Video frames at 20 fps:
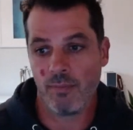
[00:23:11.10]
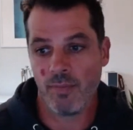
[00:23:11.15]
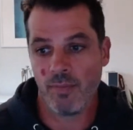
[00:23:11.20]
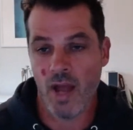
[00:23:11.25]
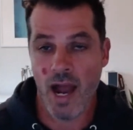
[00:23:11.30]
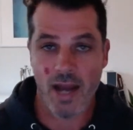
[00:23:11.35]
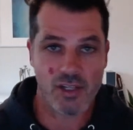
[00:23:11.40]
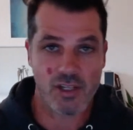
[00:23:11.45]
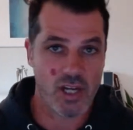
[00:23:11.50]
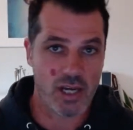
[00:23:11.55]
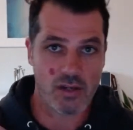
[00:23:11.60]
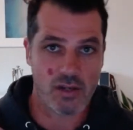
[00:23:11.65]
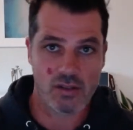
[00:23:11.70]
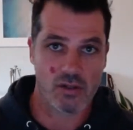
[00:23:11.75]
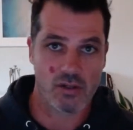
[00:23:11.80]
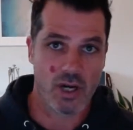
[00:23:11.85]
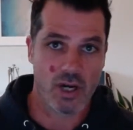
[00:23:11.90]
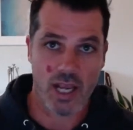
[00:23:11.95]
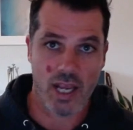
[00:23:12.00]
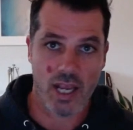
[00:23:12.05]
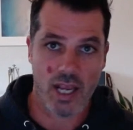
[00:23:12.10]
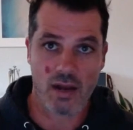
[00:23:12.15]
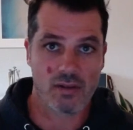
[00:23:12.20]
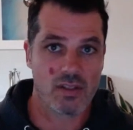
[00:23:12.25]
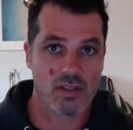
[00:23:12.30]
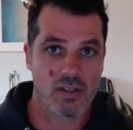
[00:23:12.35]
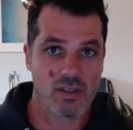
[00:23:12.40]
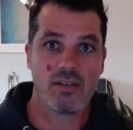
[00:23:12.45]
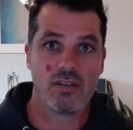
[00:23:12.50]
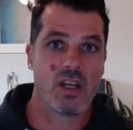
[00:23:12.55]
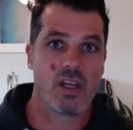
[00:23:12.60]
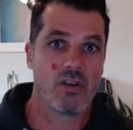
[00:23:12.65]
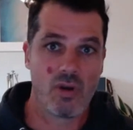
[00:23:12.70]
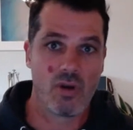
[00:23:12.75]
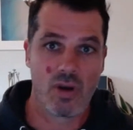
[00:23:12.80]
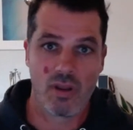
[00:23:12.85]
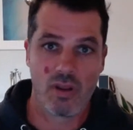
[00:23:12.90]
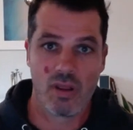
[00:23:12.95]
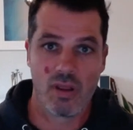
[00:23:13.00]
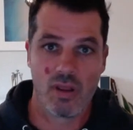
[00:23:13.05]
hijackers on your account, it's easy to
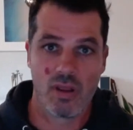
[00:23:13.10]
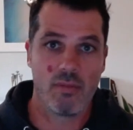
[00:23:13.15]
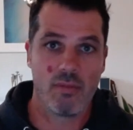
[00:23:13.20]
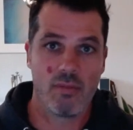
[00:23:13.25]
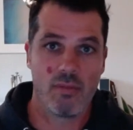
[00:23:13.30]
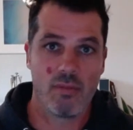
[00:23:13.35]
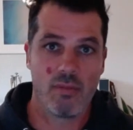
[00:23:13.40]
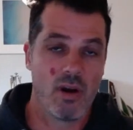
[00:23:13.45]
get rid of them.